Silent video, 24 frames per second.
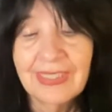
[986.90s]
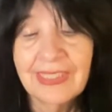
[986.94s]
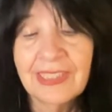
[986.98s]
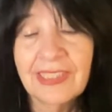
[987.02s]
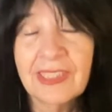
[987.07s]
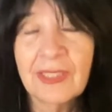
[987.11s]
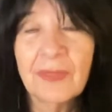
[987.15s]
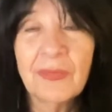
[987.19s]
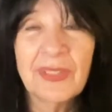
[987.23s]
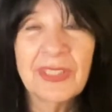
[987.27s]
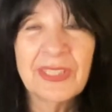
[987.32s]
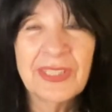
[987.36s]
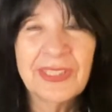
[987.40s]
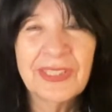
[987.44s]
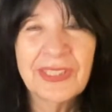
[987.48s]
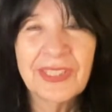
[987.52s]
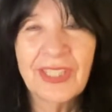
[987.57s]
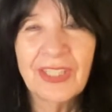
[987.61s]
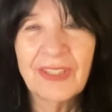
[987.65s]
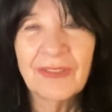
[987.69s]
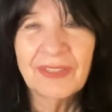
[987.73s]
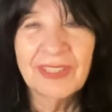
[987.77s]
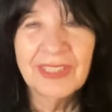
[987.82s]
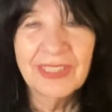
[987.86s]
Someone is
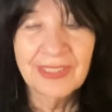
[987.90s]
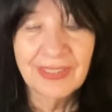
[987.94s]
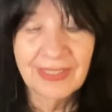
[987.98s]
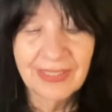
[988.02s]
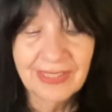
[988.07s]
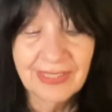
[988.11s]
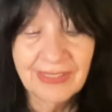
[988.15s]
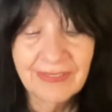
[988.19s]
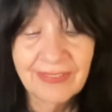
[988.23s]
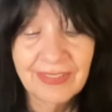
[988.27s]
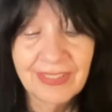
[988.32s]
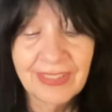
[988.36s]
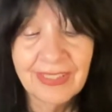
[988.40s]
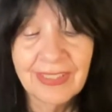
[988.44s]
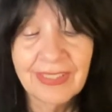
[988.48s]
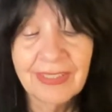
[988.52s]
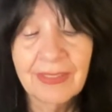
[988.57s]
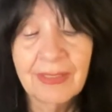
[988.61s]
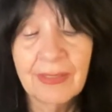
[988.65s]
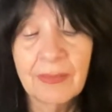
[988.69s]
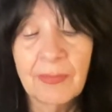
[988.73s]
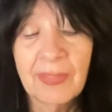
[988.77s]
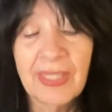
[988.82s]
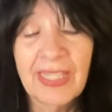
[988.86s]
always leaving
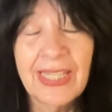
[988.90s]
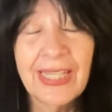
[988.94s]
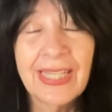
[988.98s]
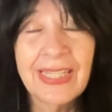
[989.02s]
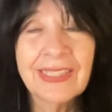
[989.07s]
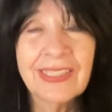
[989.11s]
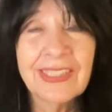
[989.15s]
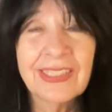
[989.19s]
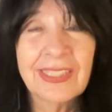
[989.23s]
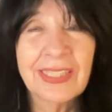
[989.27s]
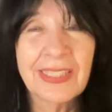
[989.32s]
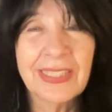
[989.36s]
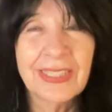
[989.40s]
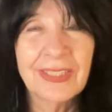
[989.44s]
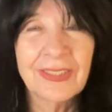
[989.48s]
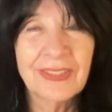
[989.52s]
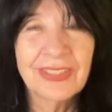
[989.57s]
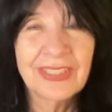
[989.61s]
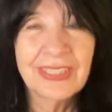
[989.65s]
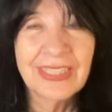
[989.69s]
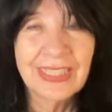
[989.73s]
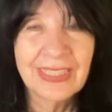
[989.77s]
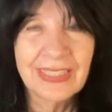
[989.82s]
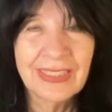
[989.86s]
by exile,
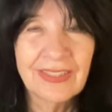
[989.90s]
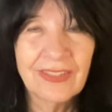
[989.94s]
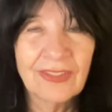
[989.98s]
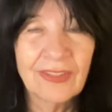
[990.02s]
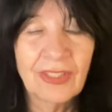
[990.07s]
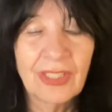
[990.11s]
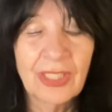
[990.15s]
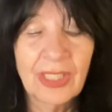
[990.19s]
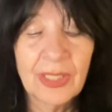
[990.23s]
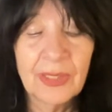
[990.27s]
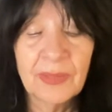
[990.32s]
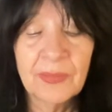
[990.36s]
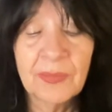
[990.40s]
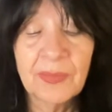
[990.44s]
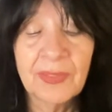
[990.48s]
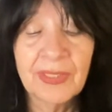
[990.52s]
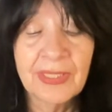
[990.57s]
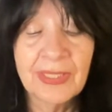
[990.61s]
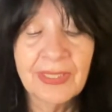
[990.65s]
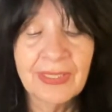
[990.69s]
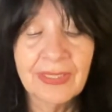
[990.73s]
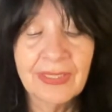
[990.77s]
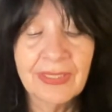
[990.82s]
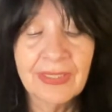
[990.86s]
death, or
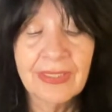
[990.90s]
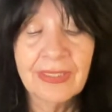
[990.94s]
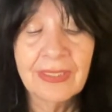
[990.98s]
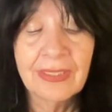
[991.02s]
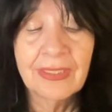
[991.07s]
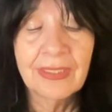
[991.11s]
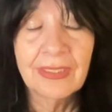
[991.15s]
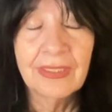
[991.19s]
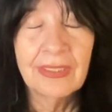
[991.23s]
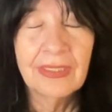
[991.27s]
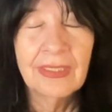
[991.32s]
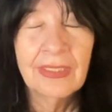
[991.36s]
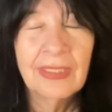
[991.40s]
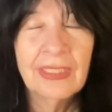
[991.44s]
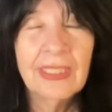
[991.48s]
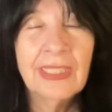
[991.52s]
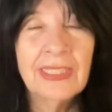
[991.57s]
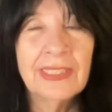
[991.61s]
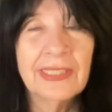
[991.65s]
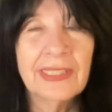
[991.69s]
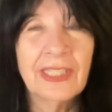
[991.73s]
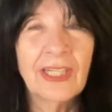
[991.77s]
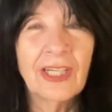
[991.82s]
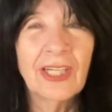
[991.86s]
heartbreak.
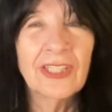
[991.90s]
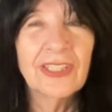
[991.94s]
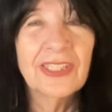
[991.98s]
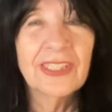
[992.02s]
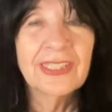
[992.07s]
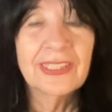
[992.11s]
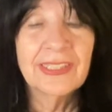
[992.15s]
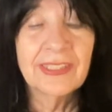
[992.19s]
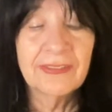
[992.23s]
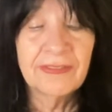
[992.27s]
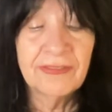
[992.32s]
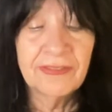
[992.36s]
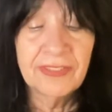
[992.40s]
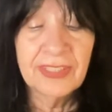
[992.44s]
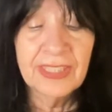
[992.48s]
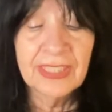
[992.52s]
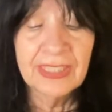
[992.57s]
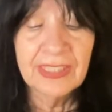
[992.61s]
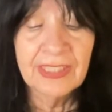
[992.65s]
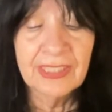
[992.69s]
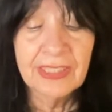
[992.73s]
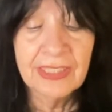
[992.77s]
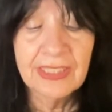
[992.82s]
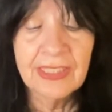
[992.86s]
The heart is a
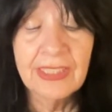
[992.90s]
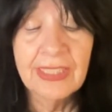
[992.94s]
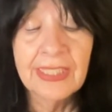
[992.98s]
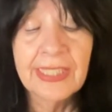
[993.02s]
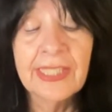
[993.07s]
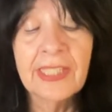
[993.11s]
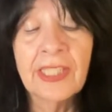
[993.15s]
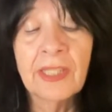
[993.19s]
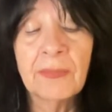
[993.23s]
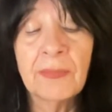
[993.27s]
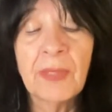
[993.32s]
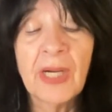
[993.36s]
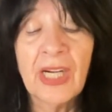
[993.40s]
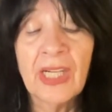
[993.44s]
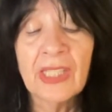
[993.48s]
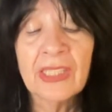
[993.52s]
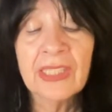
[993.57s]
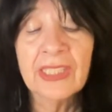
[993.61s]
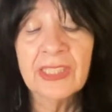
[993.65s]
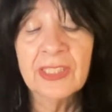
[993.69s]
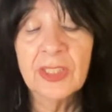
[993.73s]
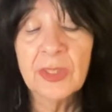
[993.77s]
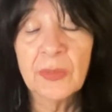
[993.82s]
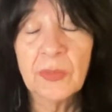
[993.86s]
fist. It
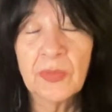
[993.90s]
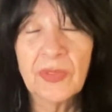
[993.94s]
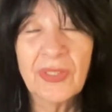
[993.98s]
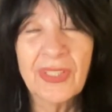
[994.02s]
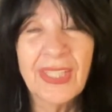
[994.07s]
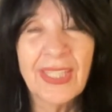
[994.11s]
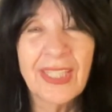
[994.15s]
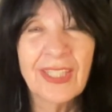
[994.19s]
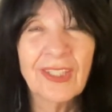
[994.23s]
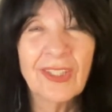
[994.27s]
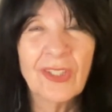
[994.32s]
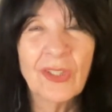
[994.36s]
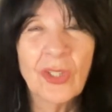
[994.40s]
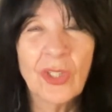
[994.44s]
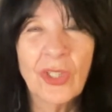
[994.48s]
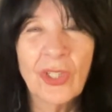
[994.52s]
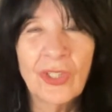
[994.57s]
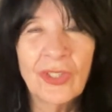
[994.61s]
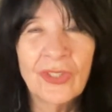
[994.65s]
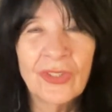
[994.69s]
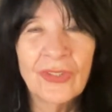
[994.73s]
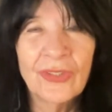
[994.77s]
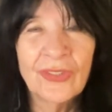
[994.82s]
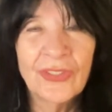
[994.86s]
pockets prayer or
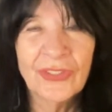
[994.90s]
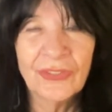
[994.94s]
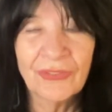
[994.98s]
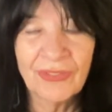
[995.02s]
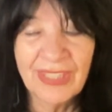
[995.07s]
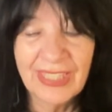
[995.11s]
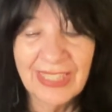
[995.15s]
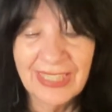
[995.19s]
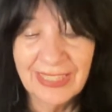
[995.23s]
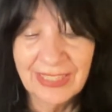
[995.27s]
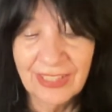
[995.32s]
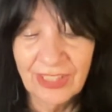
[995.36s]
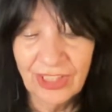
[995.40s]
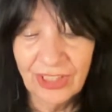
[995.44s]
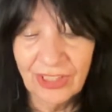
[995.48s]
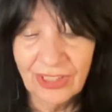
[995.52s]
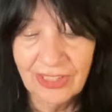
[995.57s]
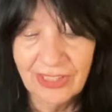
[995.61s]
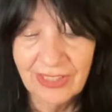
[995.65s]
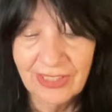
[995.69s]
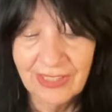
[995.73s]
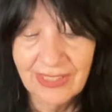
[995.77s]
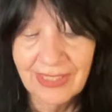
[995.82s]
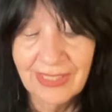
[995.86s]
holds
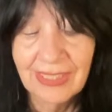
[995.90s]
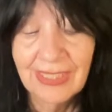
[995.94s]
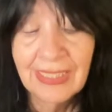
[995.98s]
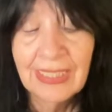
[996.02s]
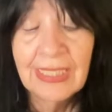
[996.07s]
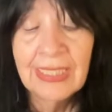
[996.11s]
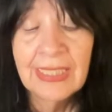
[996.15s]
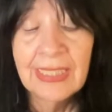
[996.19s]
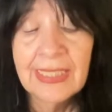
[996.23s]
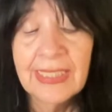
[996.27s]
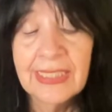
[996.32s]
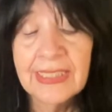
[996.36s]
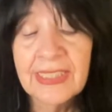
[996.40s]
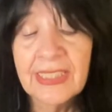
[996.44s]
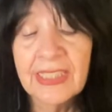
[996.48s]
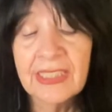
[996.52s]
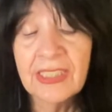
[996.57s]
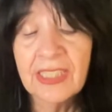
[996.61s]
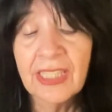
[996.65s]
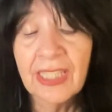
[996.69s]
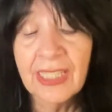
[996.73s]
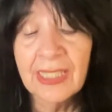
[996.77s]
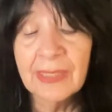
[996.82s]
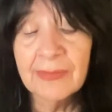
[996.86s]
rage. It's a
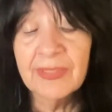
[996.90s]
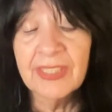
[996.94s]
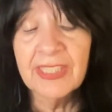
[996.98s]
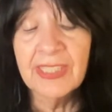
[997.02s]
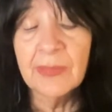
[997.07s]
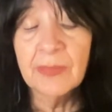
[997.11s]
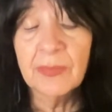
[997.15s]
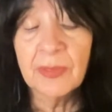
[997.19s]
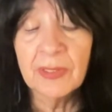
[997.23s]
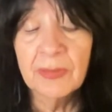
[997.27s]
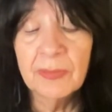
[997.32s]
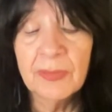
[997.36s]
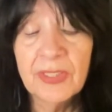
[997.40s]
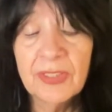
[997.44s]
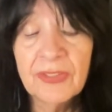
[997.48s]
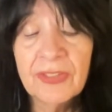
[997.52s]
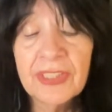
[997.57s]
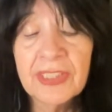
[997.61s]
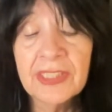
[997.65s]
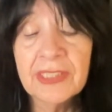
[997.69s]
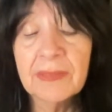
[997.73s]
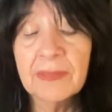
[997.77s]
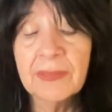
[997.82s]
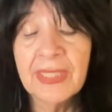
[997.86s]
timekeeper,
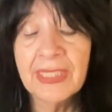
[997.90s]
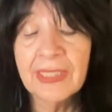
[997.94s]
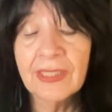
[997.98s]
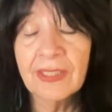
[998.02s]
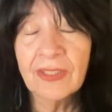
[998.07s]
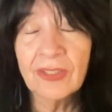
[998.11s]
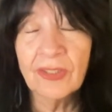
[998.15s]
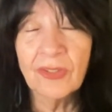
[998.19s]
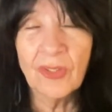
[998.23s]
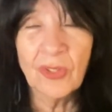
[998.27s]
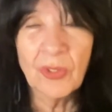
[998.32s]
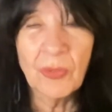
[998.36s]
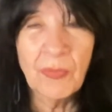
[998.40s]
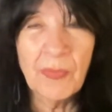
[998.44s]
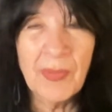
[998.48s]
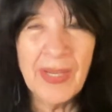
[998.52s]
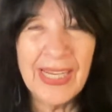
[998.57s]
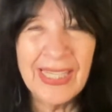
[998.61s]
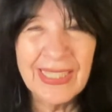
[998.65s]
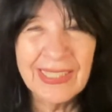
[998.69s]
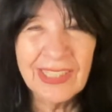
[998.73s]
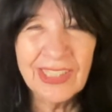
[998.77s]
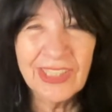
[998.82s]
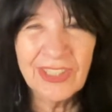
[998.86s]
music maker, or
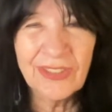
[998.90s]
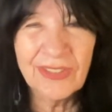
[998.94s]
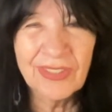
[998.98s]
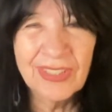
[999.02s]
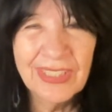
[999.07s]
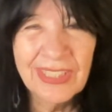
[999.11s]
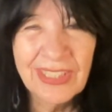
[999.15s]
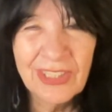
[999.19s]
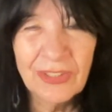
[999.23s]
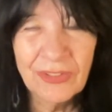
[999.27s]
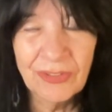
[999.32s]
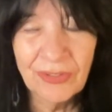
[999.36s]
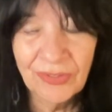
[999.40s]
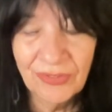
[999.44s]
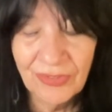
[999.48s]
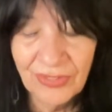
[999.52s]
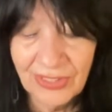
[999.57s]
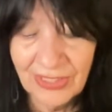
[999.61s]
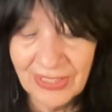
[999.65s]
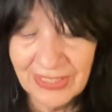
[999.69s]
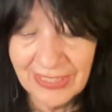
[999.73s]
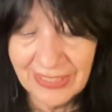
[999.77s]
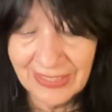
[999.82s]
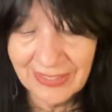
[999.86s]
backstreet
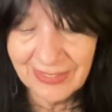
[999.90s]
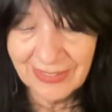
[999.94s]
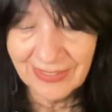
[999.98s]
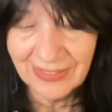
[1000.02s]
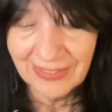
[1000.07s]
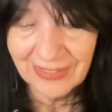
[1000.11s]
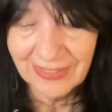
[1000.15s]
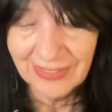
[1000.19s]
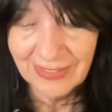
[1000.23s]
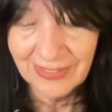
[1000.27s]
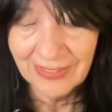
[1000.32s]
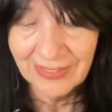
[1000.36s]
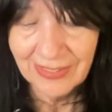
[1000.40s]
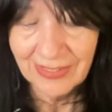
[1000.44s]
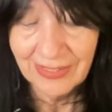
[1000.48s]
truth teller.